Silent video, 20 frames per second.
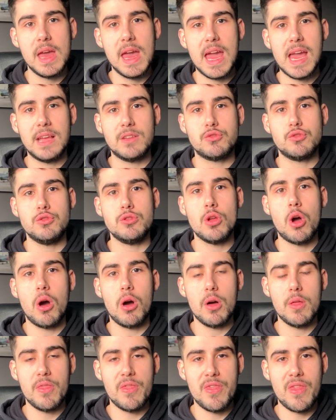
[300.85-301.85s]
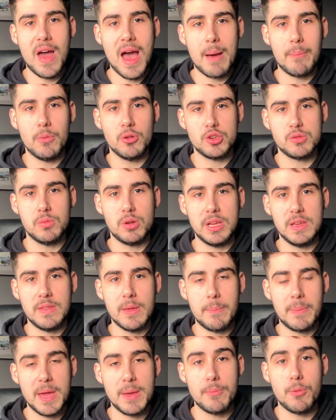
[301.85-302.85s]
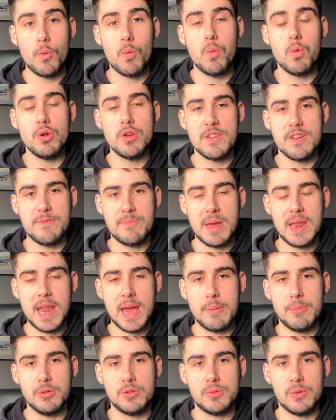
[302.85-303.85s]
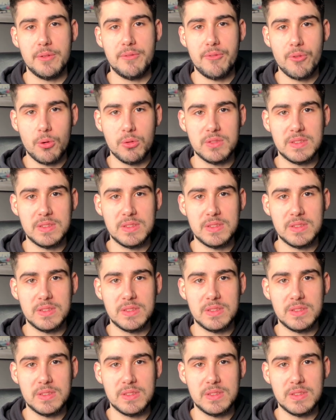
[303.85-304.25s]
it's not that much money that people wouldn't have been able to afford